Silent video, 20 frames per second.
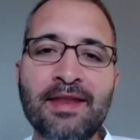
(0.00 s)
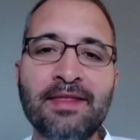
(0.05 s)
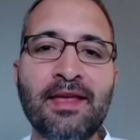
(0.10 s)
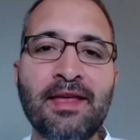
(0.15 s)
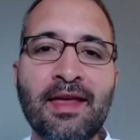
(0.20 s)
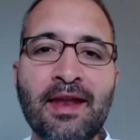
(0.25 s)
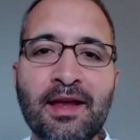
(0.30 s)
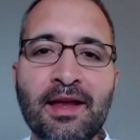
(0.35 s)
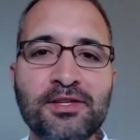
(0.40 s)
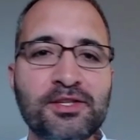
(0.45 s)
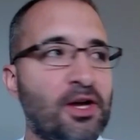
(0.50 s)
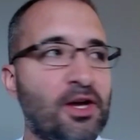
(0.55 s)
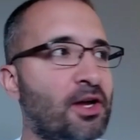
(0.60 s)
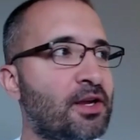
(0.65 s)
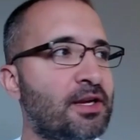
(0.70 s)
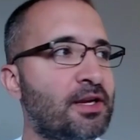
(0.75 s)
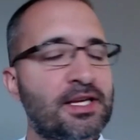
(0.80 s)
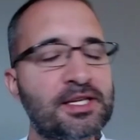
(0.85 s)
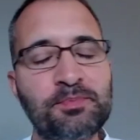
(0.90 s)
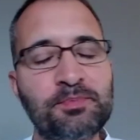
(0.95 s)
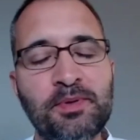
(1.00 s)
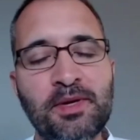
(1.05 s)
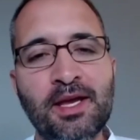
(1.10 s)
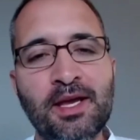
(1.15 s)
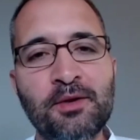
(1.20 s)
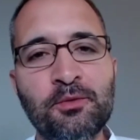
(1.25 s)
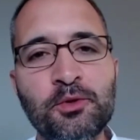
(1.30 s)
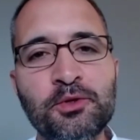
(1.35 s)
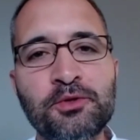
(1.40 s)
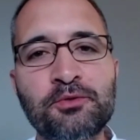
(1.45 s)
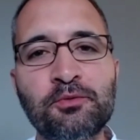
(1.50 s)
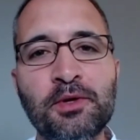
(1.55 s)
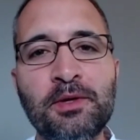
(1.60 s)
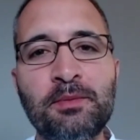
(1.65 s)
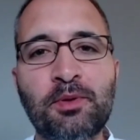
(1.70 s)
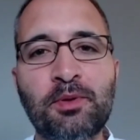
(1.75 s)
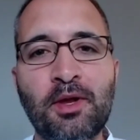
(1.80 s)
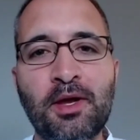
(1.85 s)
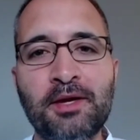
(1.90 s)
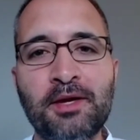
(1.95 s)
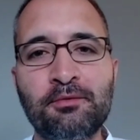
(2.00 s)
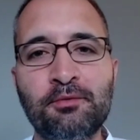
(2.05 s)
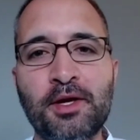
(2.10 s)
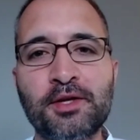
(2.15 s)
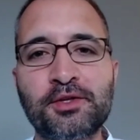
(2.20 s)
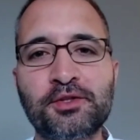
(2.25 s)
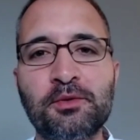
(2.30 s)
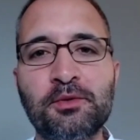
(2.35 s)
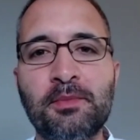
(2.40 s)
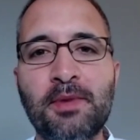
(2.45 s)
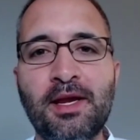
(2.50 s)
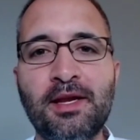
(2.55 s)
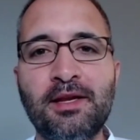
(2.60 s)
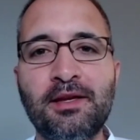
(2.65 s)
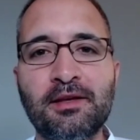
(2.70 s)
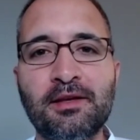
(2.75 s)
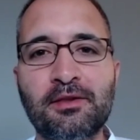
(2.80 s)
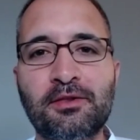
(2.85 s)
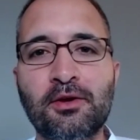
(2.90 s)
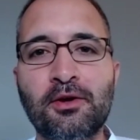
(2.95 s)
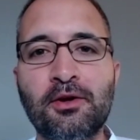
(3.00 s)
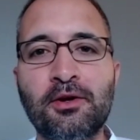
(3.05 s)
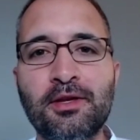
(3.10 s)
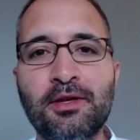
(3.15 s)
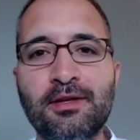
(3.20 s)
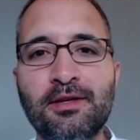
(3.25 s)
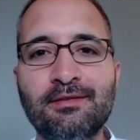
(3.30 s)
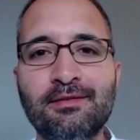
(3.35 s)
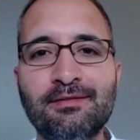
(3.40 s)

and then I saw ESPN was replaying WrestleMania 30.